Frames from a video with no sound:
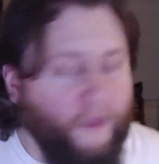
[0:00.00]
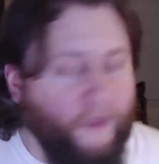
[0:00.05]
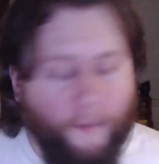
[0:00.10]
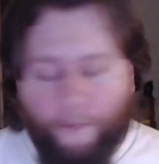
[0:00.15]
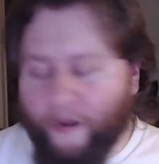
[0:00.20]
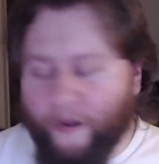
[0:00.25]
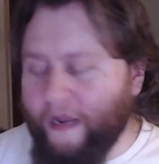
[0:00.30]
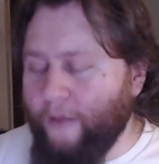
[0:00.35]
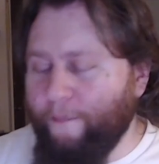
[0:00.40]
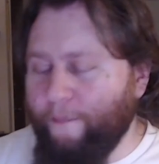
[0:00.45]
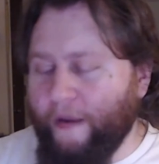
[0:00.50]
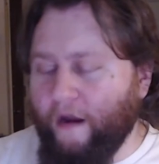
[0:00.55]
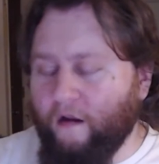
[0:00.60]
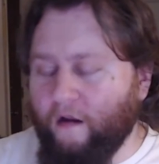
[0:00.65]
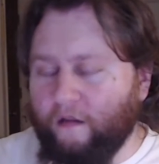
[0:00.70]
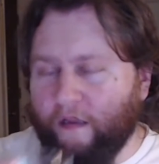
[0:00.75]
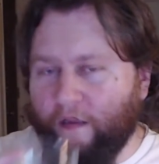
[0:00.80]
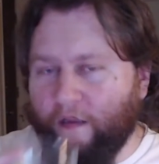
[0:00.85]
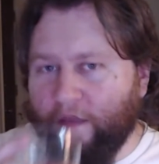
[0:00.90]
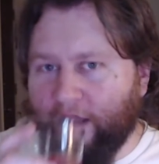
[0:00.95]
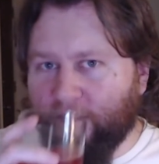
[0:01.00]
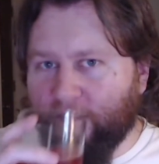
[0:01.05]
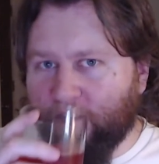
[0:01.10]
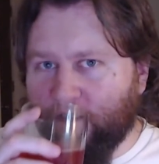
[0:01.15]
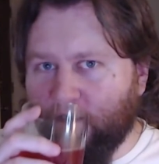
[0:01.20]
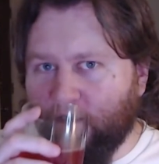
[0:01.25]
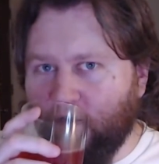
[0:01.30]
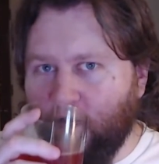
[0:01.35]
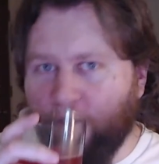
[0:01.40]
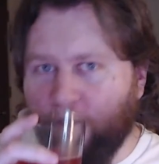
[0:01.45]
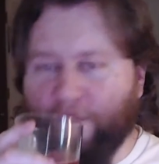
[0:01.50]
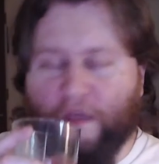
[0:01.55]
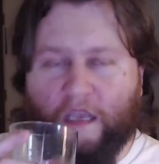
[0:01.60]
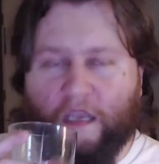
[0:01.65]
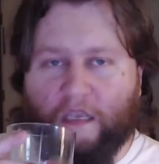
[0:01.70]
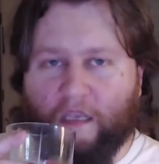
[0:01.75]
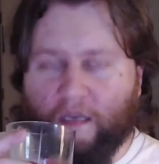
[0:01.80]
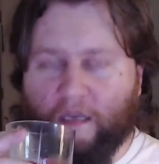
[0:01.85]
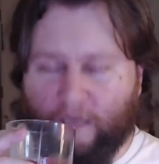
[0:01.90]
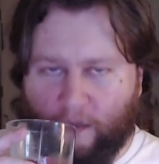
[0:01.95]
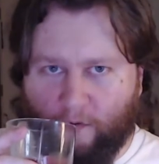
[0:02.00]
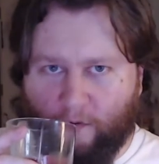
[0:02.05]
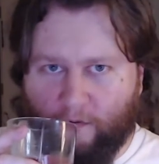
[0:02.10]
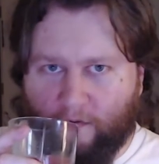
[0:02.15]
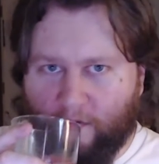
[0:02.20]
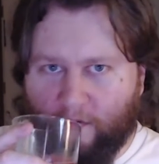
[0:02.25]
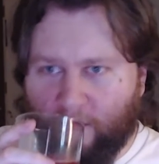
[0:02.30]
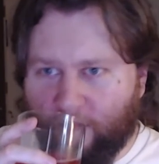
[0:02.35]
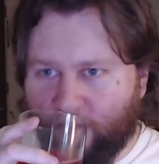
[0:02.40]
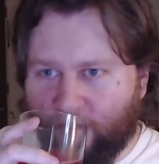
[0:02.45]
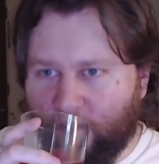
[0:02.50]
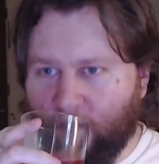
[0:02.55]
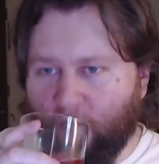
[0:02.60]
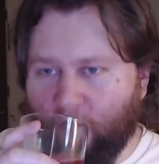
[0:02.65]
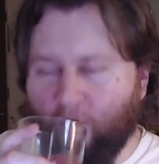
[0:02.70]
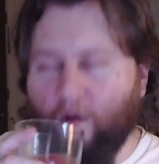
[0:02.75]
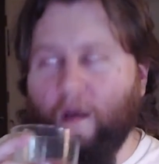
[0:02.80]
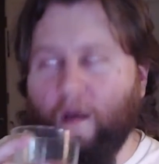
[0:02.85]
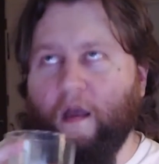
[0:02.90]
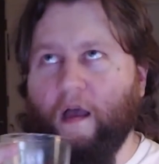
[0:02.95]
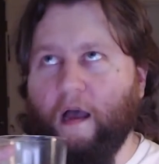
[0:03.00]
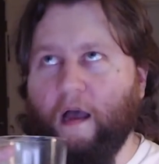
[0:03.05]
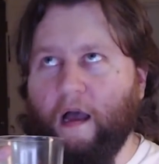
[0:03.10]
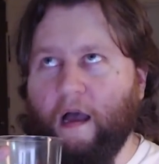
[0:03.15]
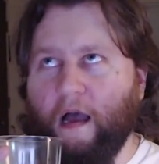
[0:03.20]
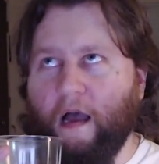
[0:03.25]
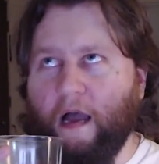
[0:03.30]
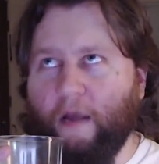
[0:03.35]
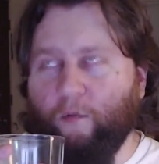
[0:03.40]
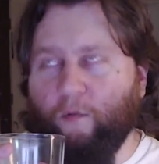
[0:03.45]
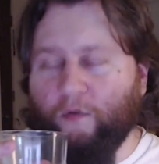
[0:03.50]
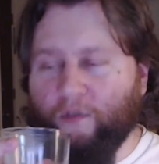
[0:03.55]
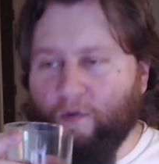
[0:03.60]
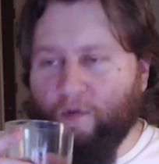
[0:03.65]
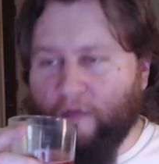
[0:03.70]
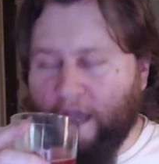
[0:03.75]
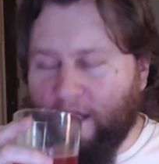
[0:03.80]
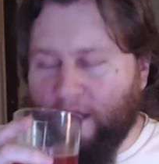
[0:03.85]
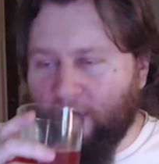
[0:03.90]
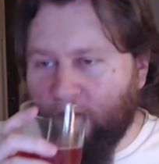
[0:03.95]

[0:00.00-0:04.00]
But apparently that's a thing you do. So I will do that.